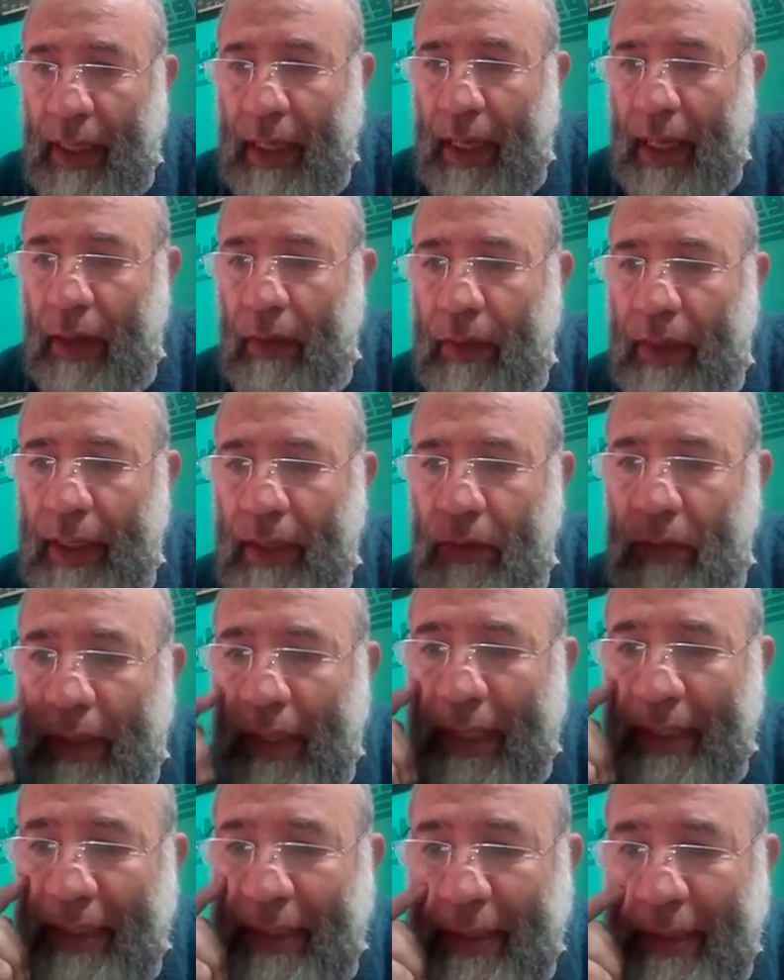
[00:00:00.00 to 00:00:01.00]
How can you
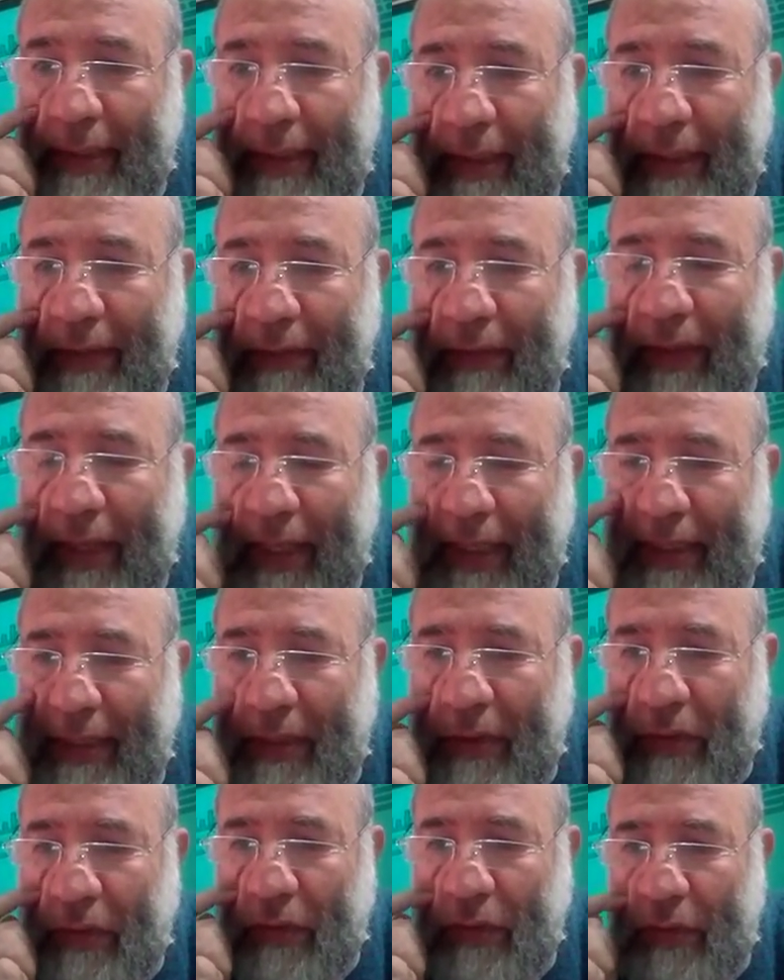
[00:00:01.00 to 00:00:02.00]
get
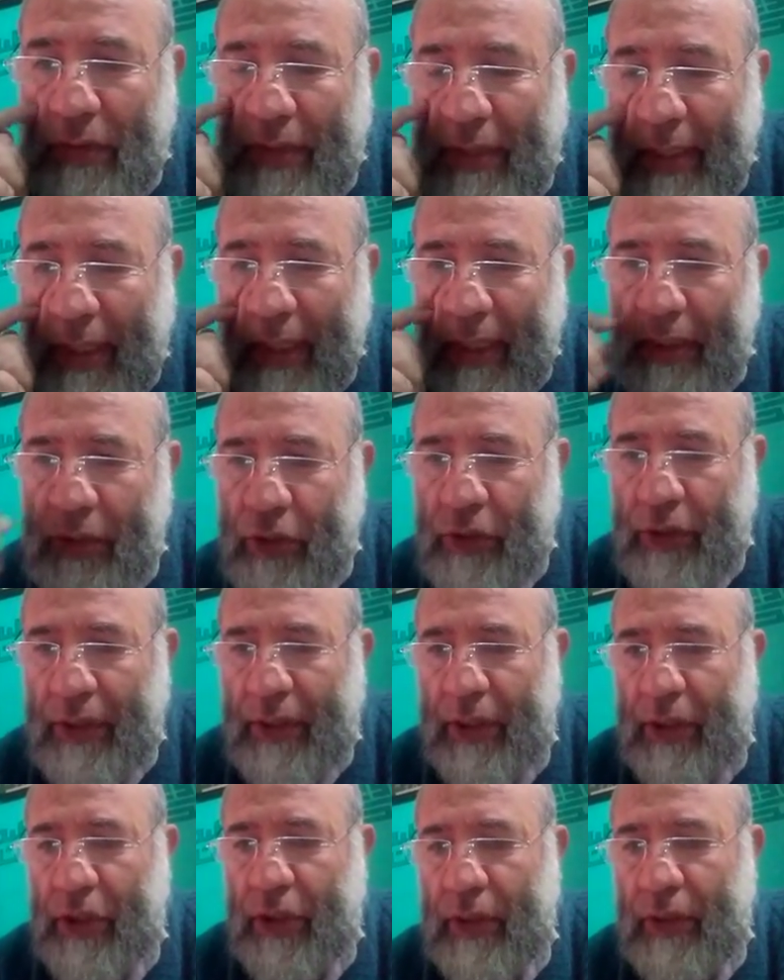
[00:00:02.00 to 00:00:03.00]
to second
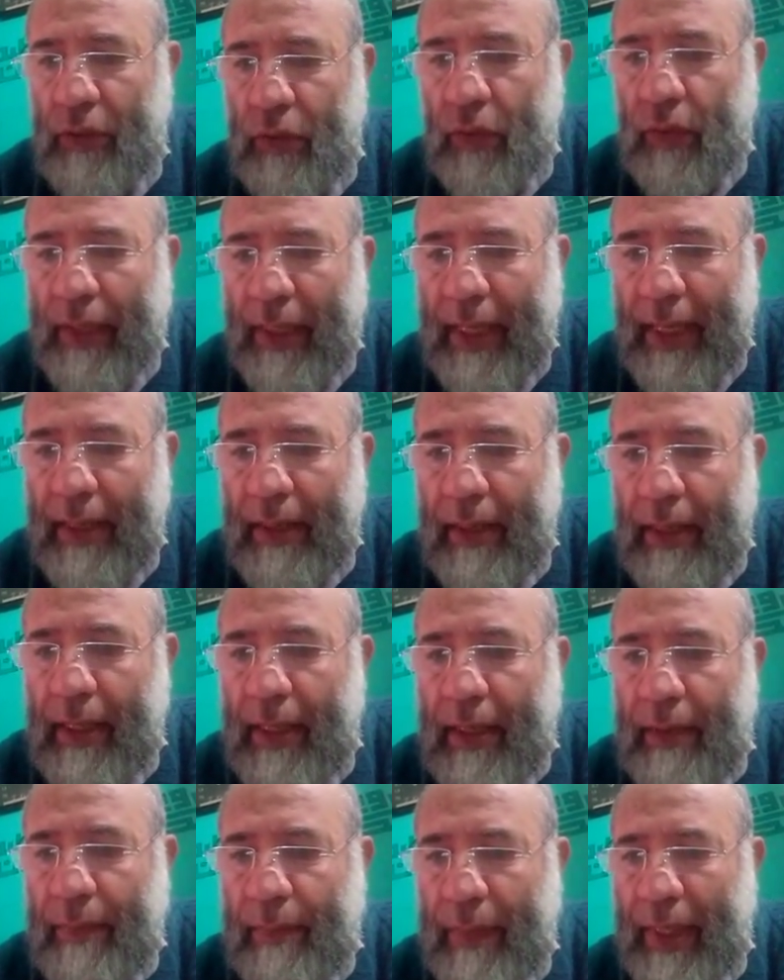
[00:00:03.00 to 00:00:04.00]
generation? You can
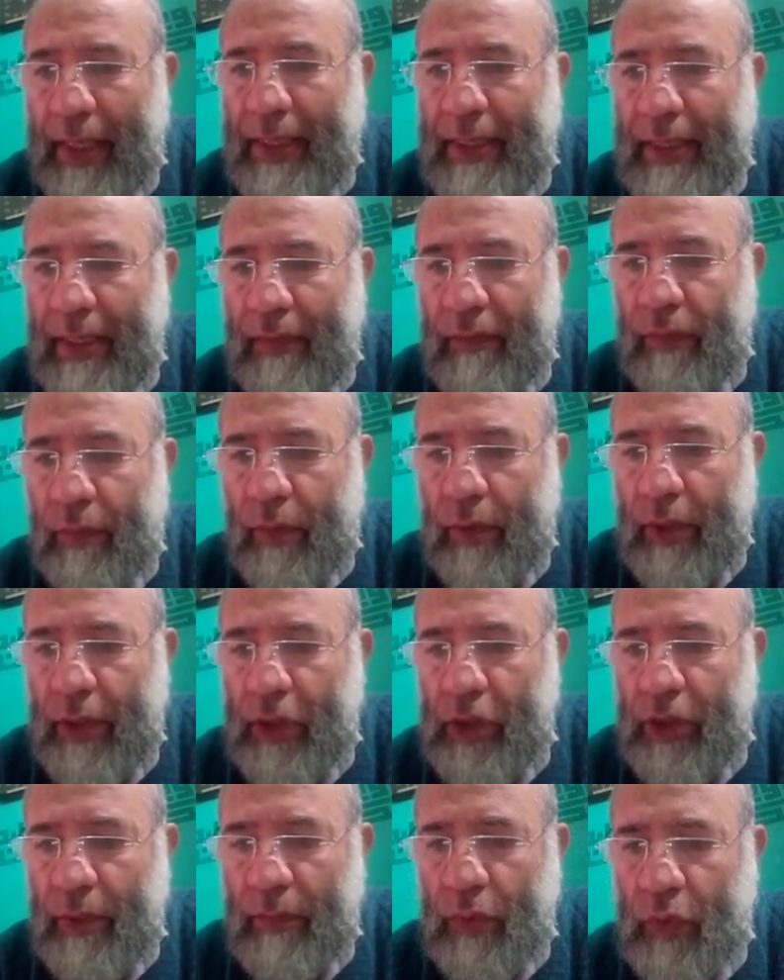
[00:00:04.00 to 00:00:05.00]
make
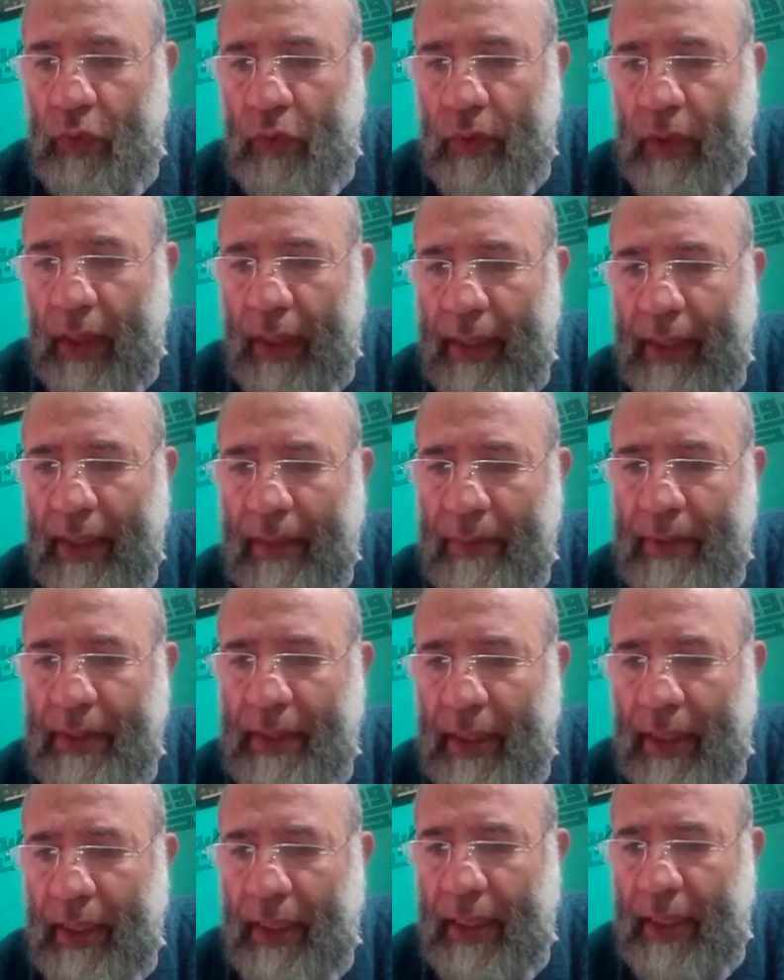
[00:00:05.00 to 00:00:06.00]
self-pollination between R
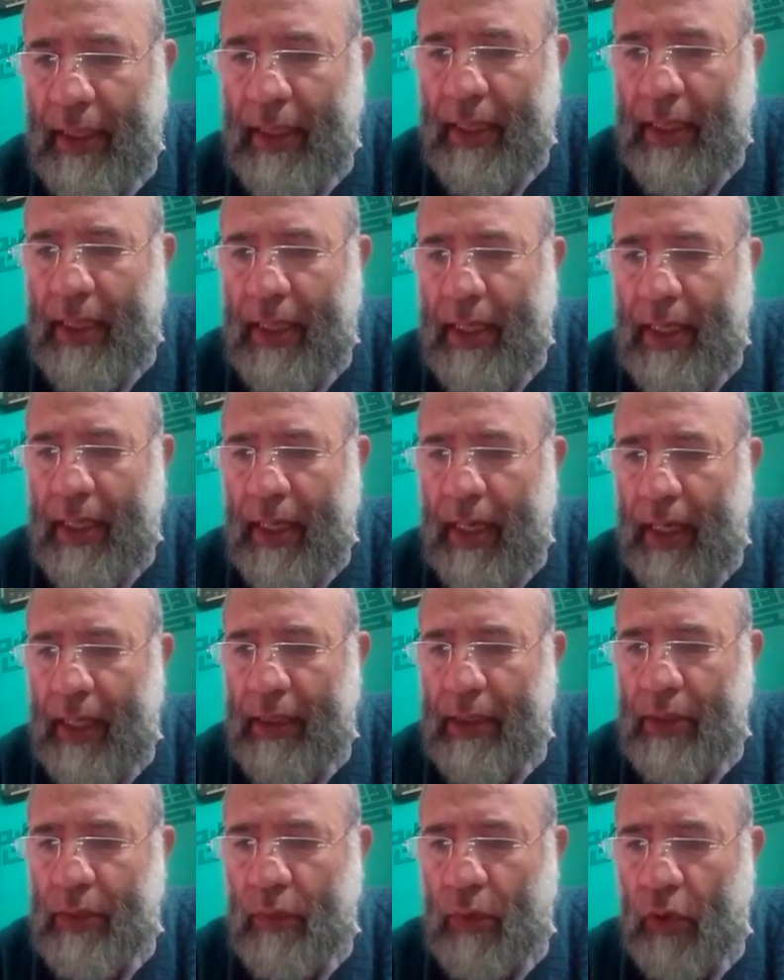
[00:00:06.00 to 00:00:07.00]
capital
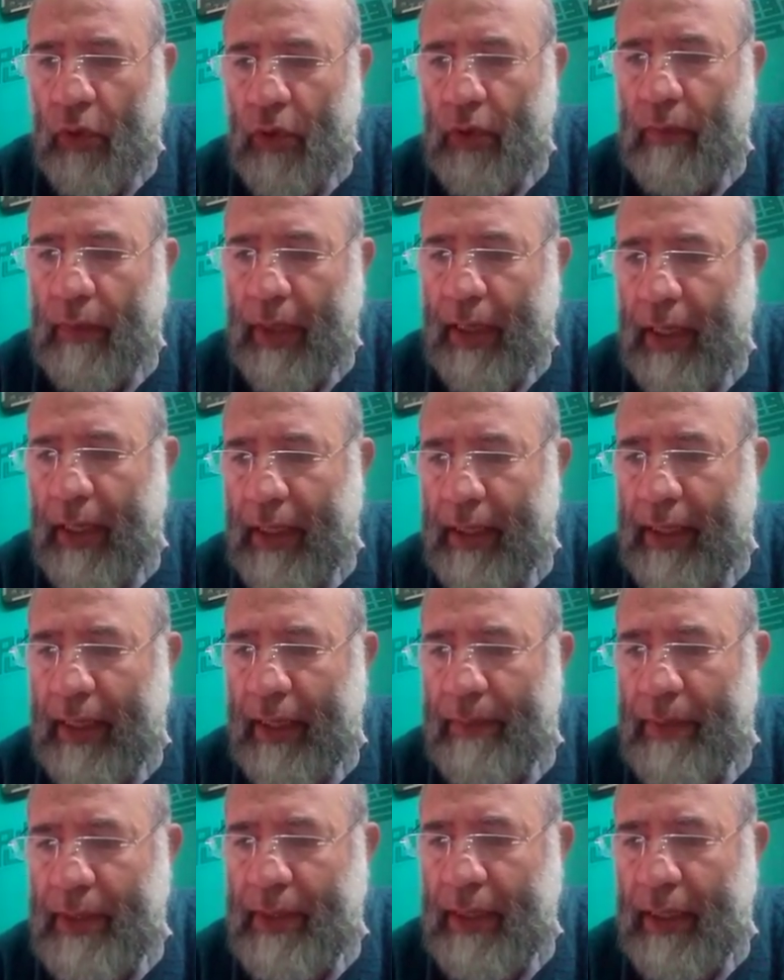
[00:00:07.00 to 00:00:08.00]
R small by R
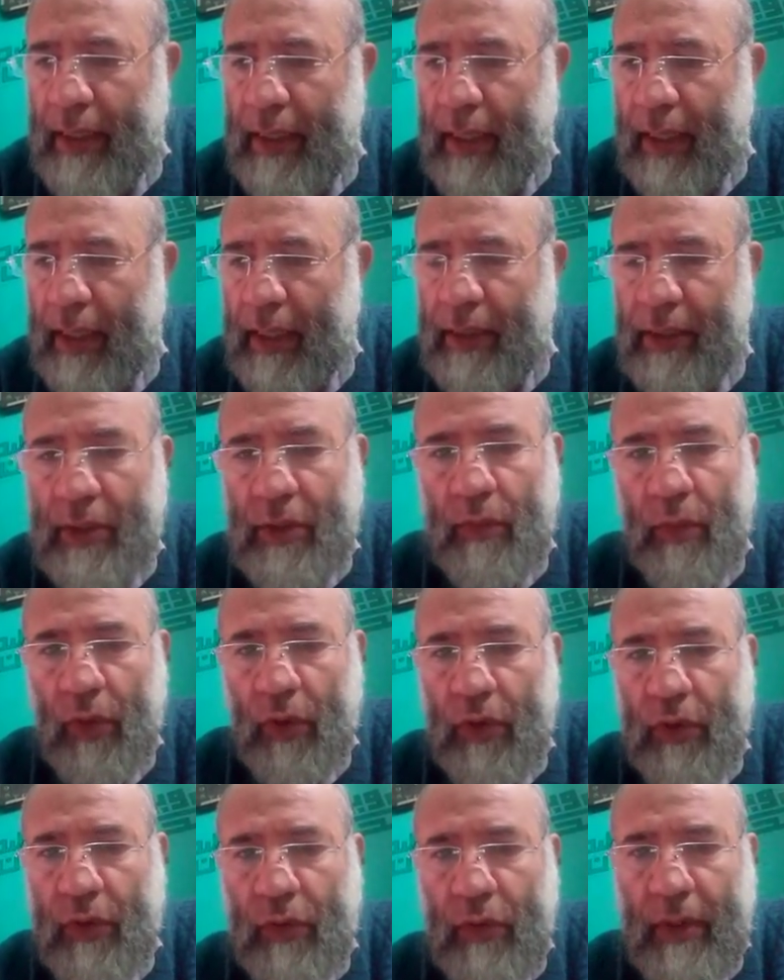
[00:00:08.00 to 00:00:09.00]
capital R
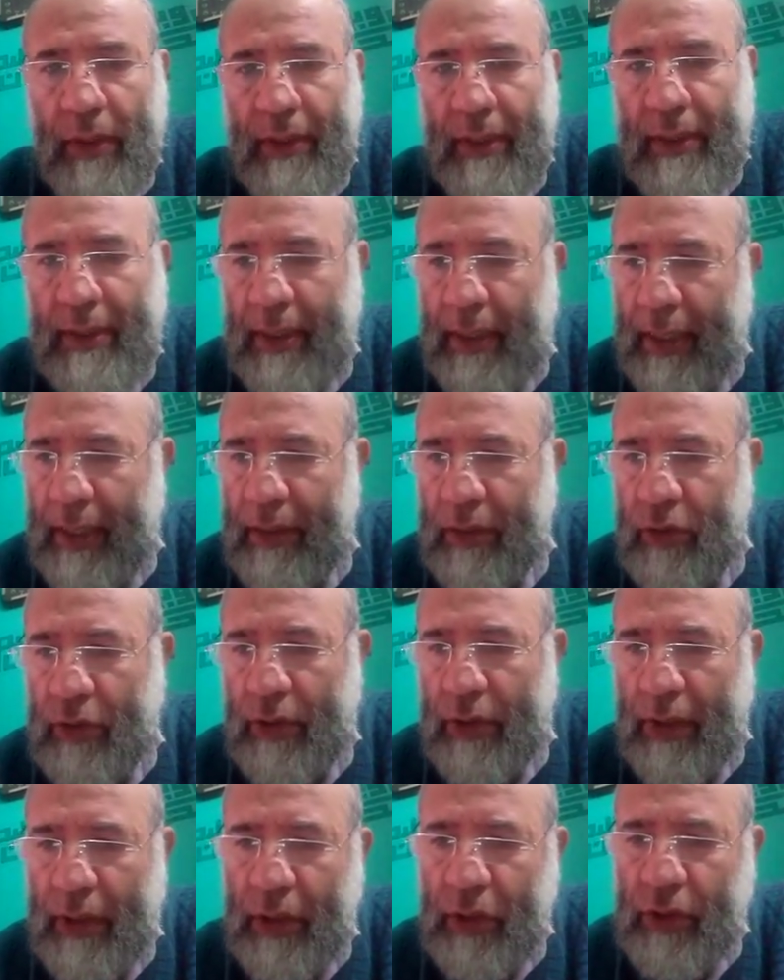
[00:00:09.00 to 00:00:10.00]
small to get the second
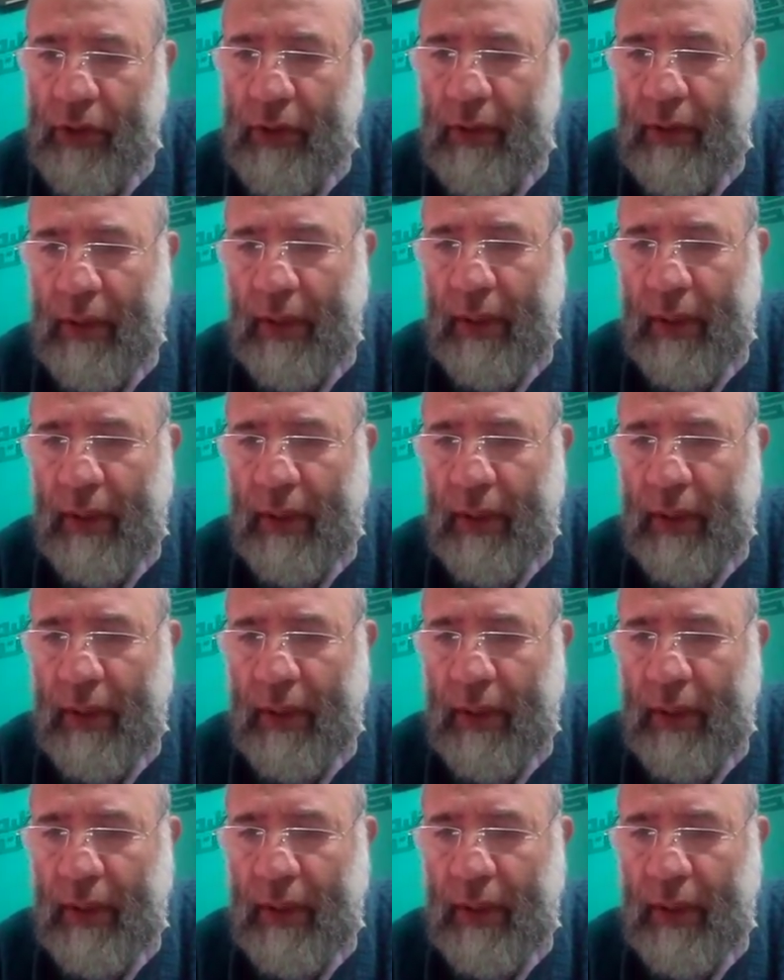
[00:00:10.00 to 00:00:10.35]
generation,